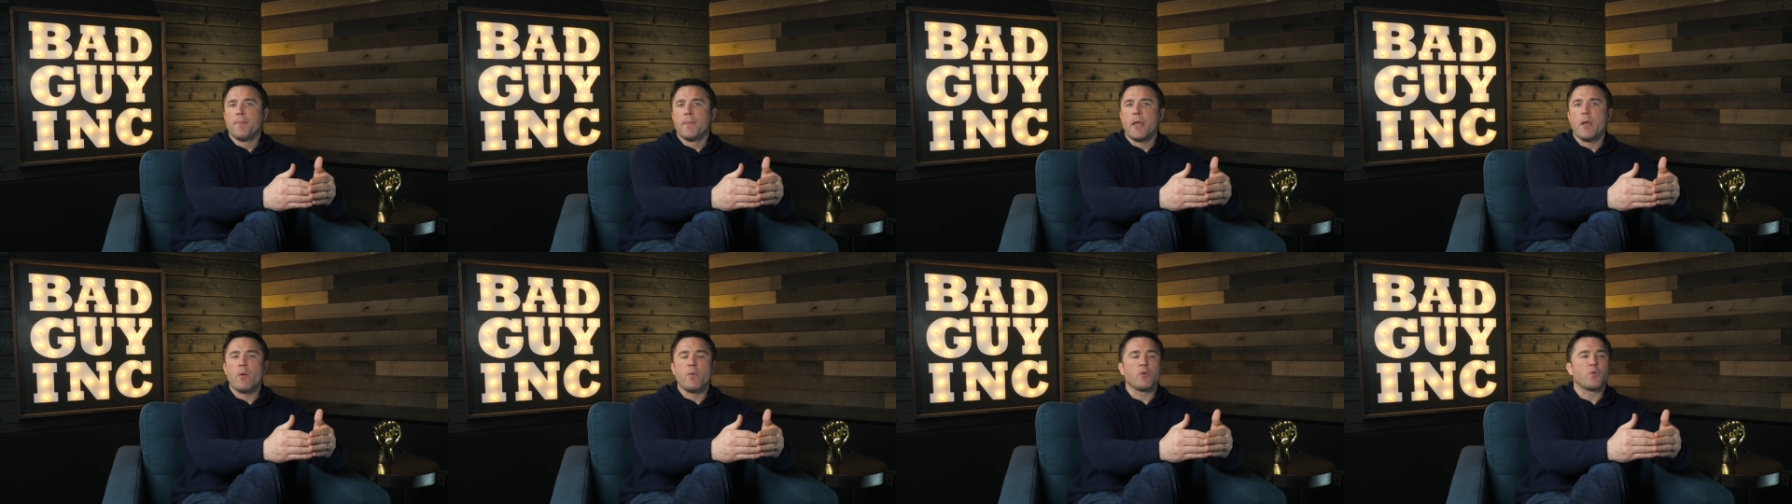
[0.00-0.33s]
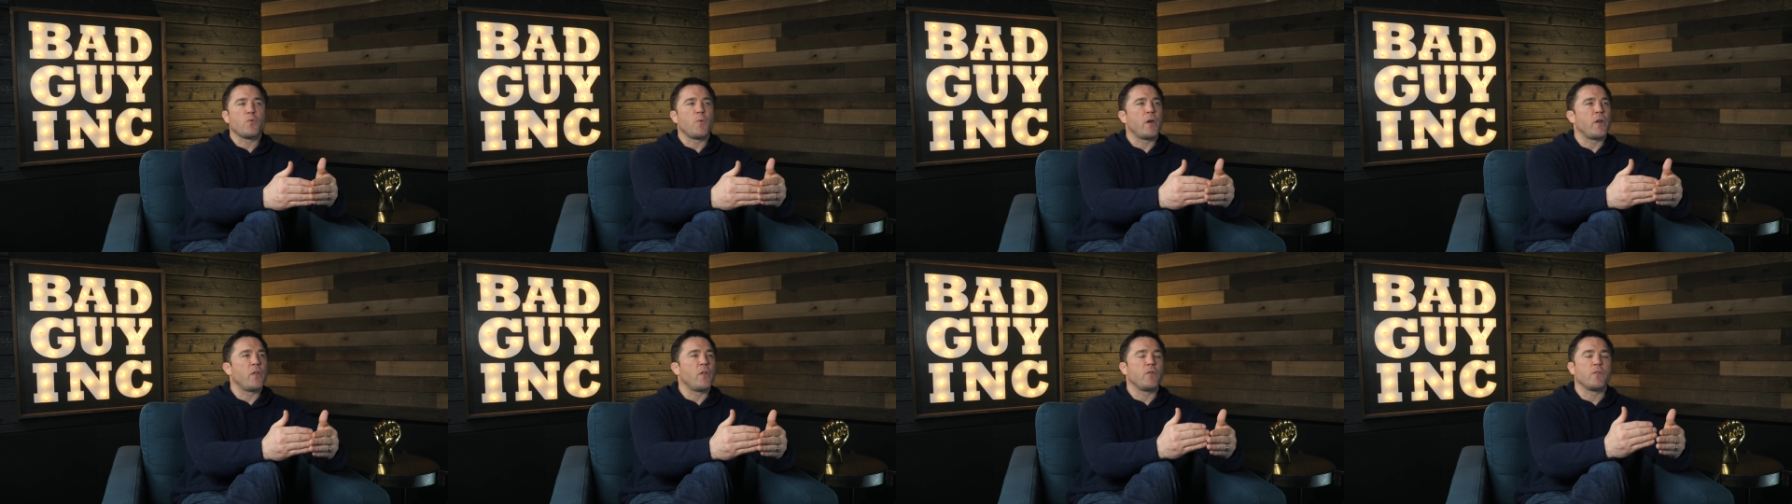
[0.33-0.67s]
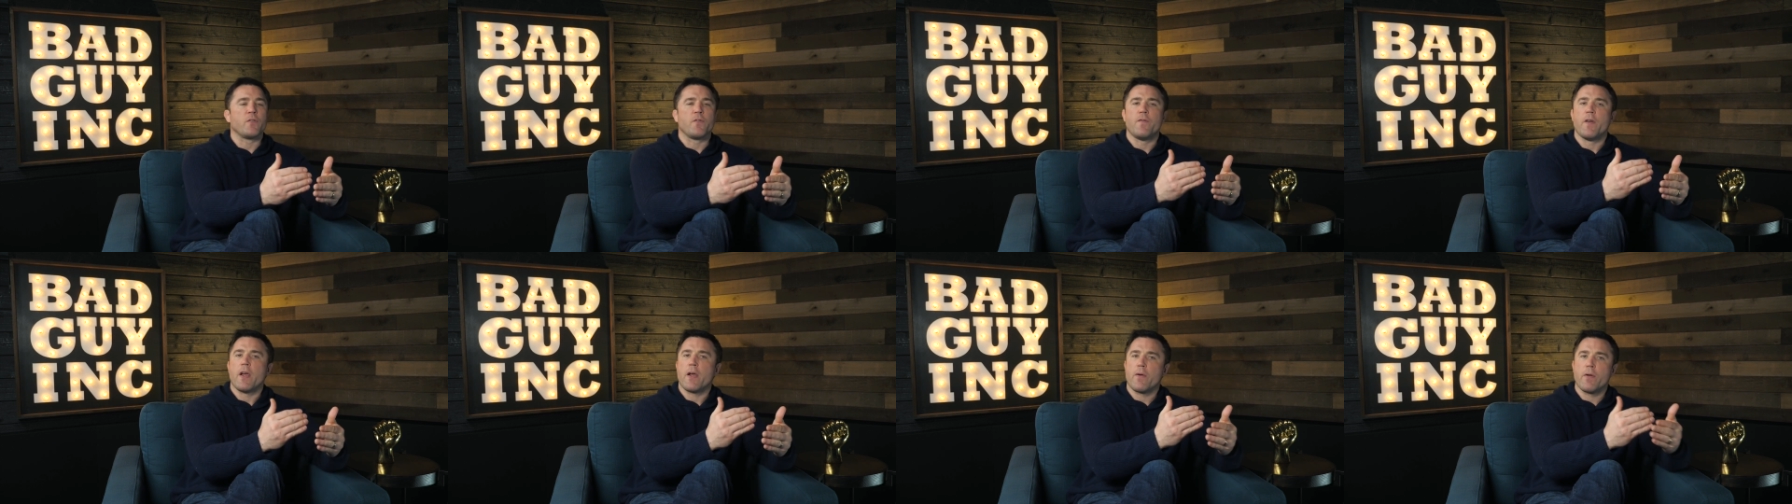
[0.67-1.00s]
He was one of
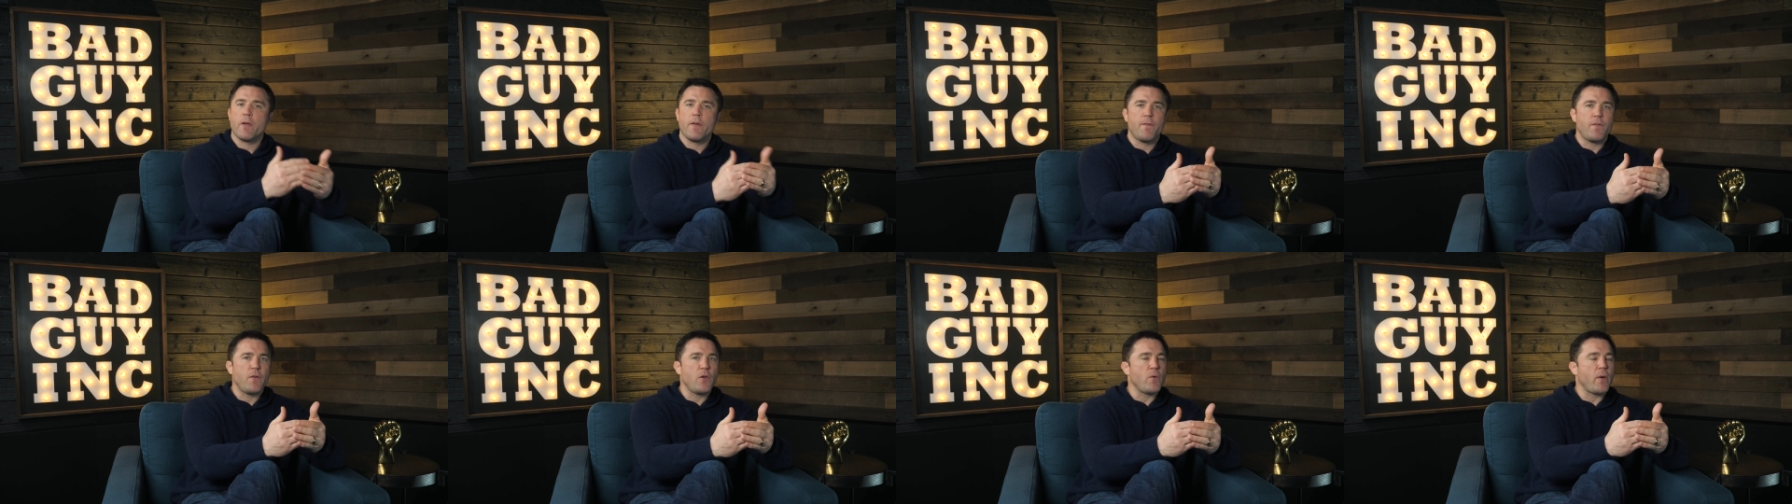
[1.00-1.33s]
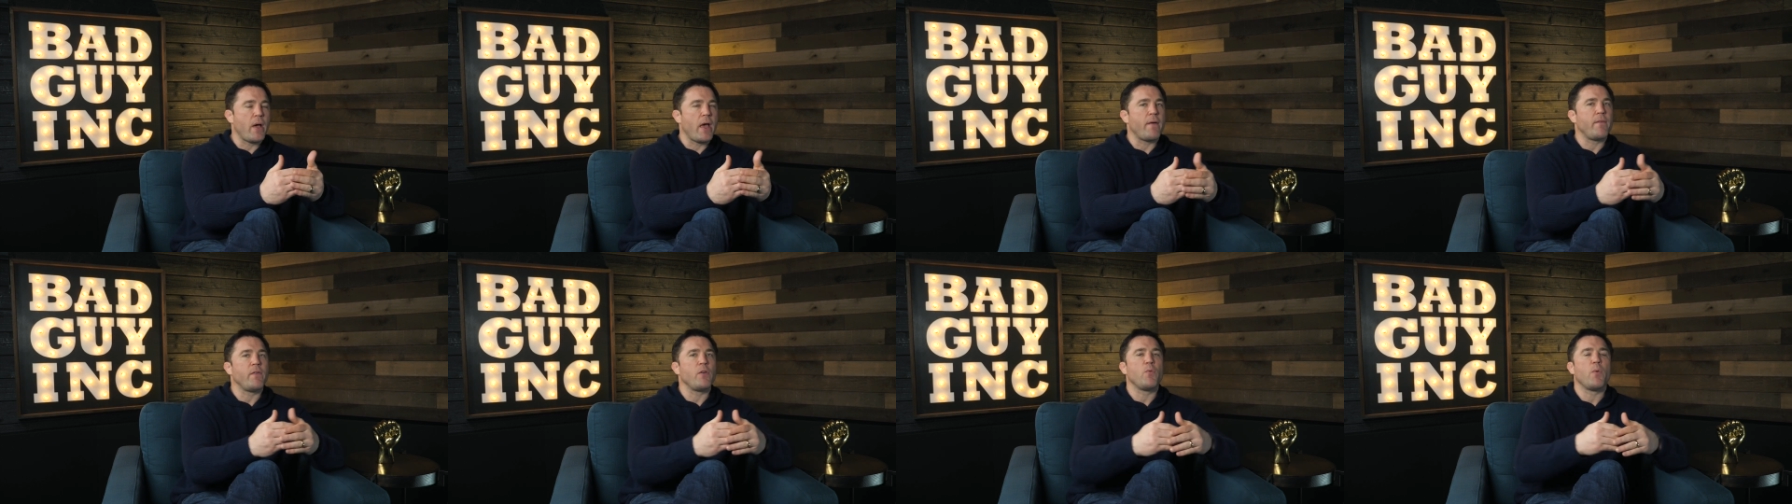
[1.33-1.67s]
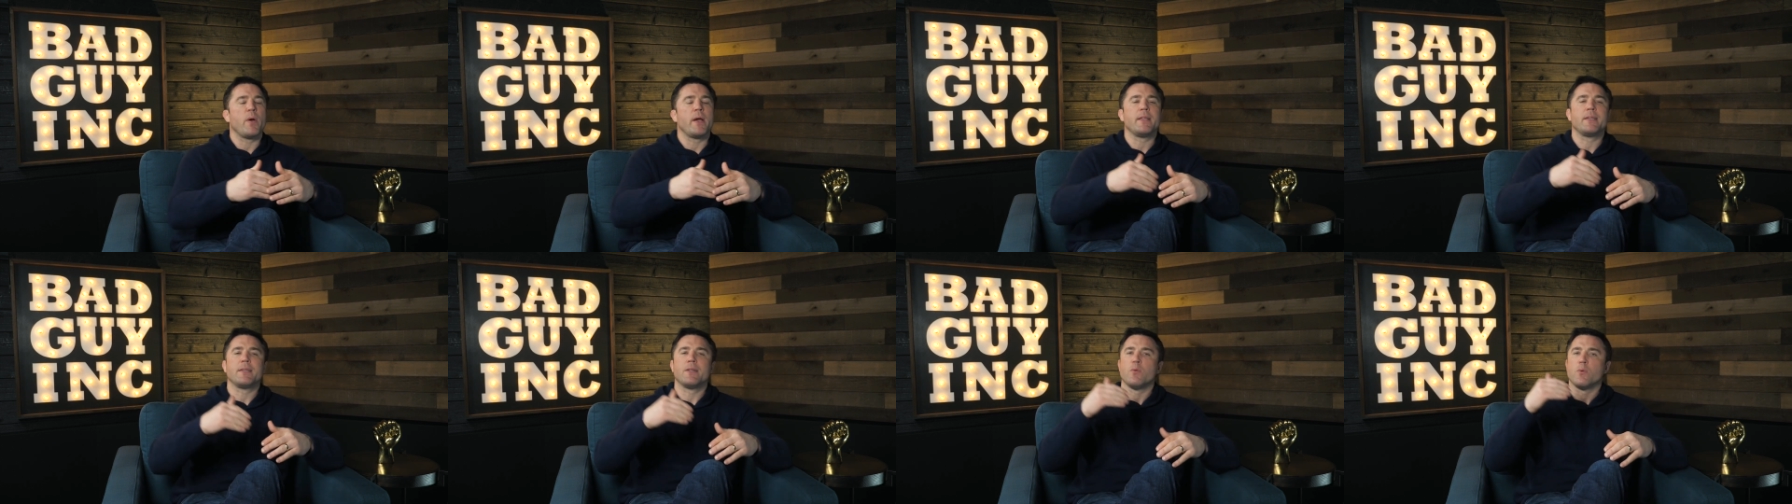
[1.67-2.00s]
those very few
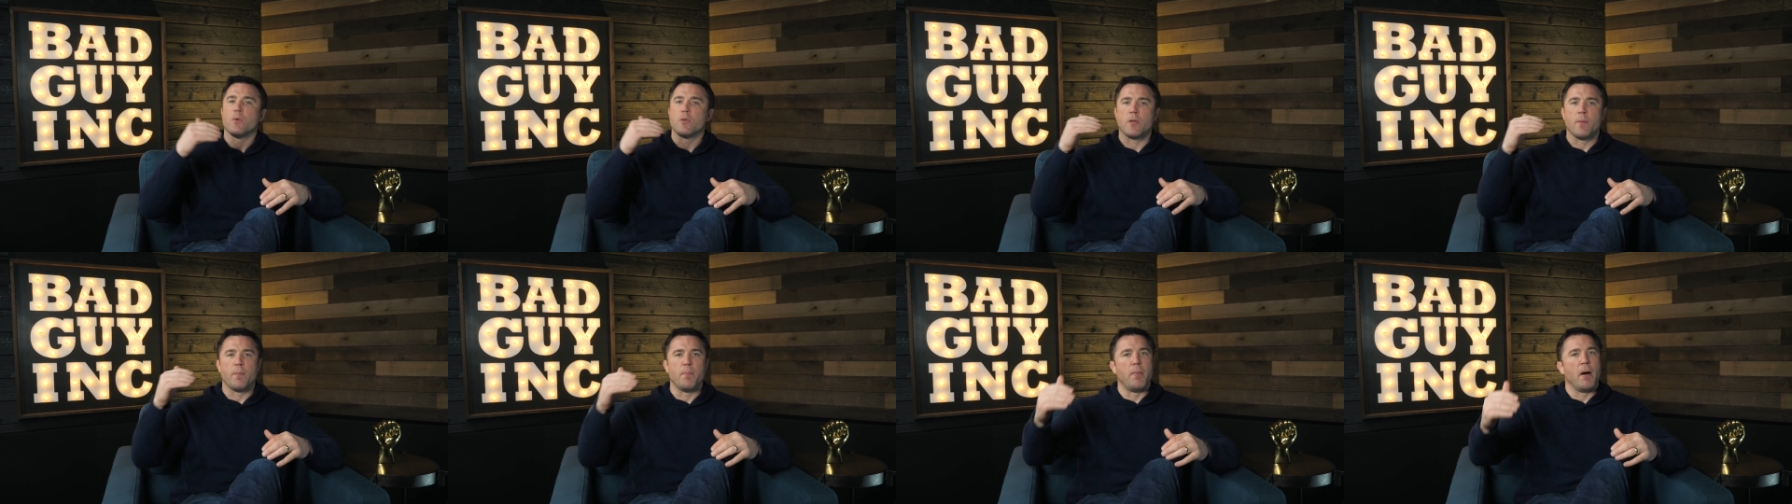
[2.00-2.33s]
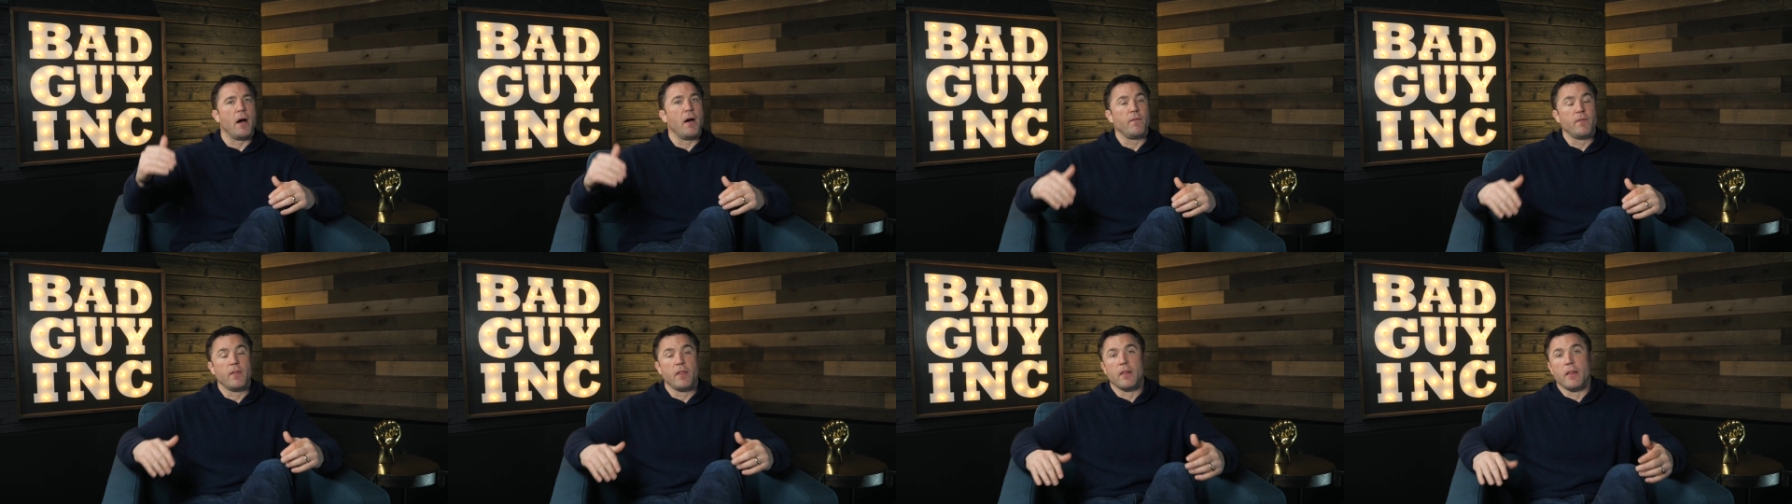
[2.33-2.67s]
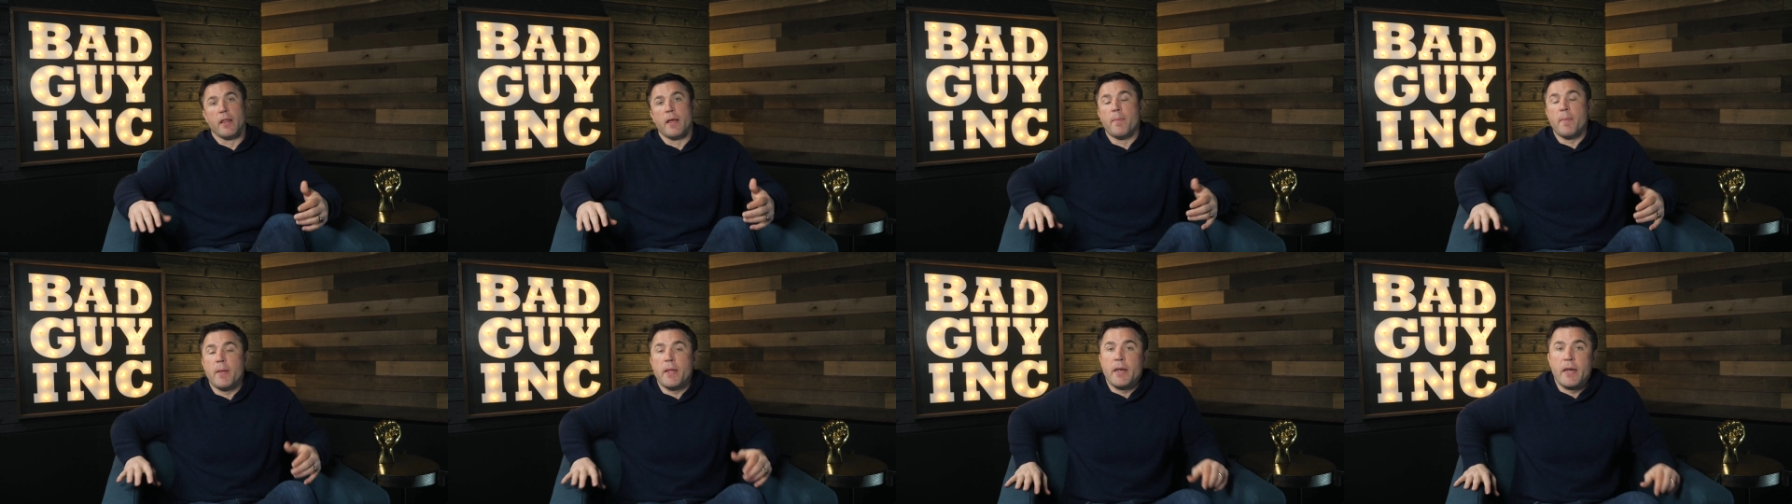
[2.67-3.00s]
heavyweights that was above the
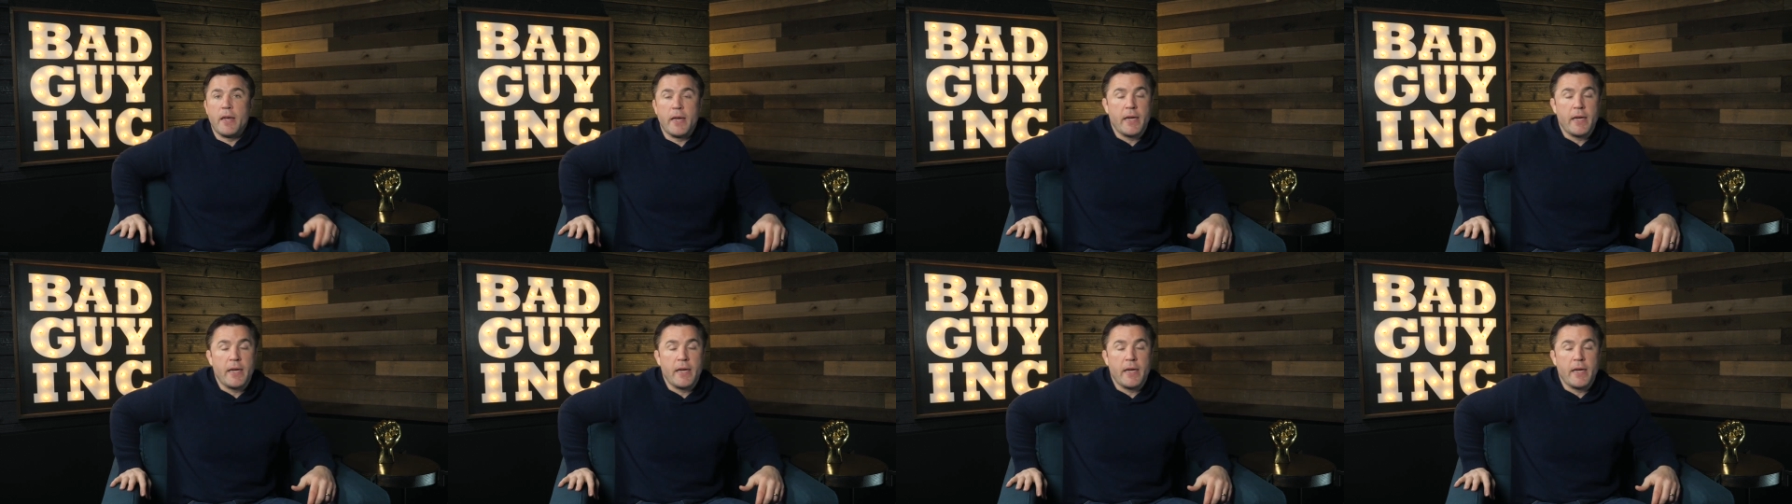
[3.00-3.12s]
limit,